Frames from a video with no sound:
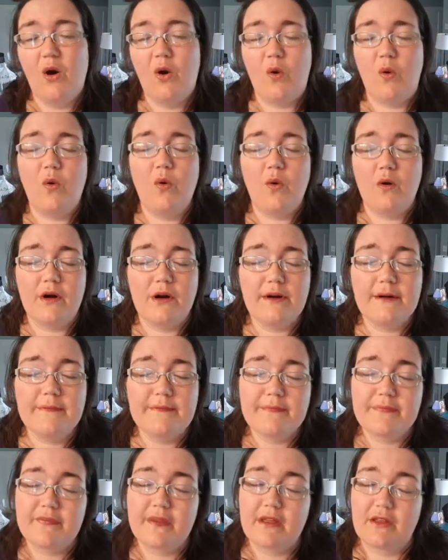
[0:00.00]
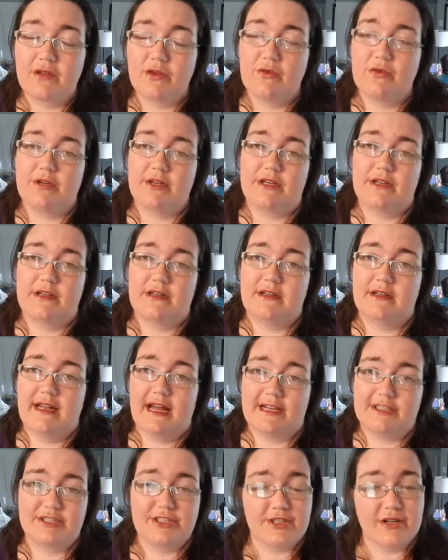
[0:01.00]
or you can
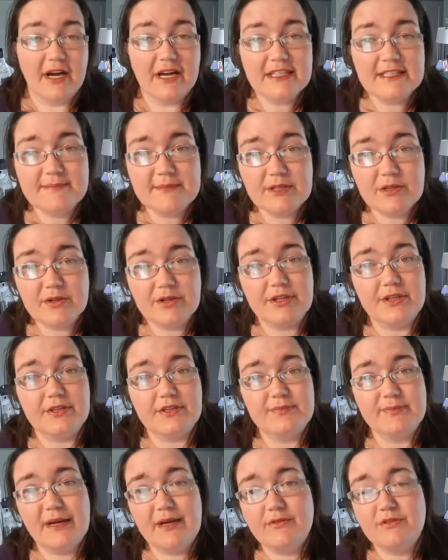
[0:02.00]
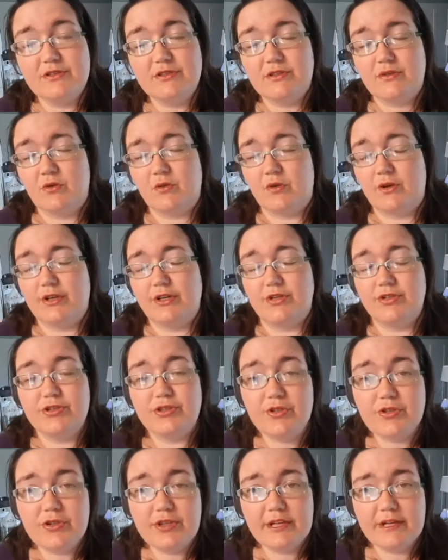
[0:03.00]
ask your husband or your spouse or your
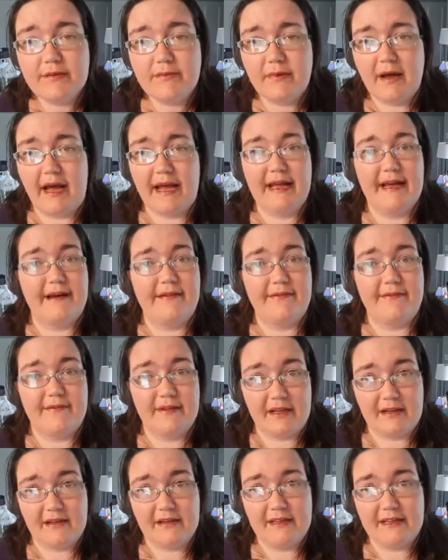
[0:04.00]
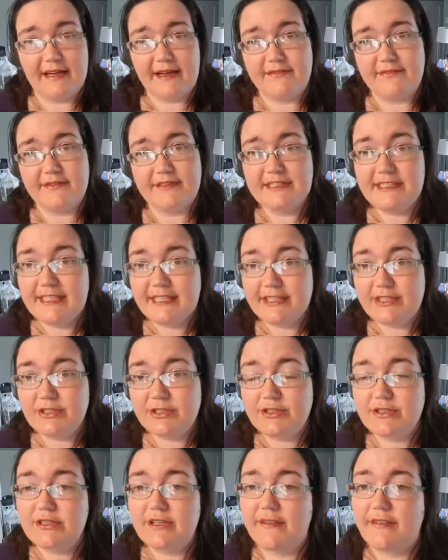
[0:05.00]
children. I luckily have
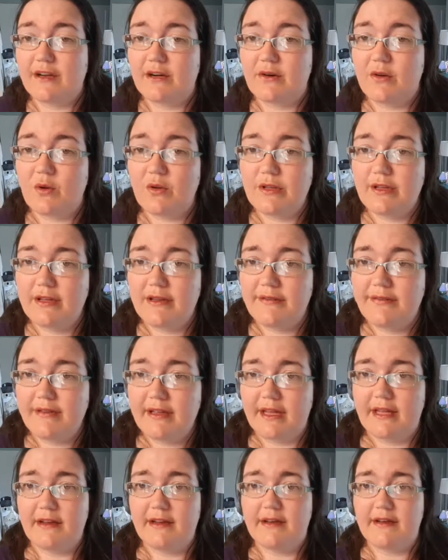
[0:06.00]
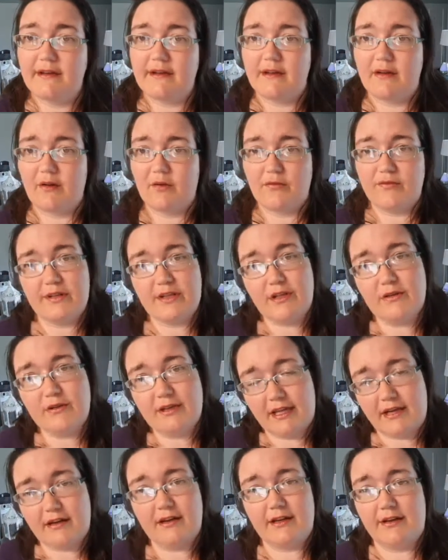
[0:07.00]
teenagers that are old enough, and hopefully you
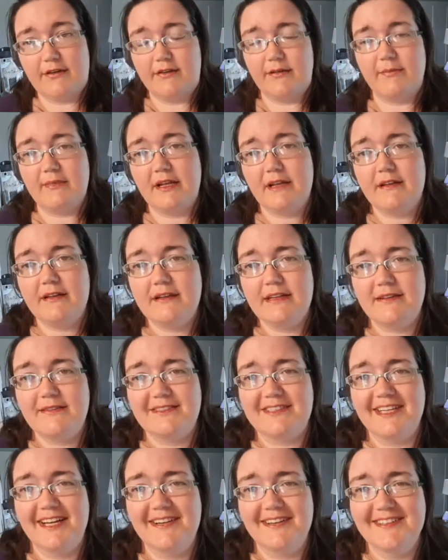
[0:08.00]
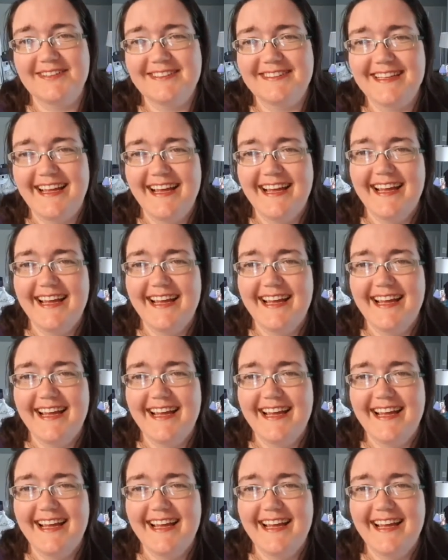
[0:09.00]
cannot hear them yelling downstairs.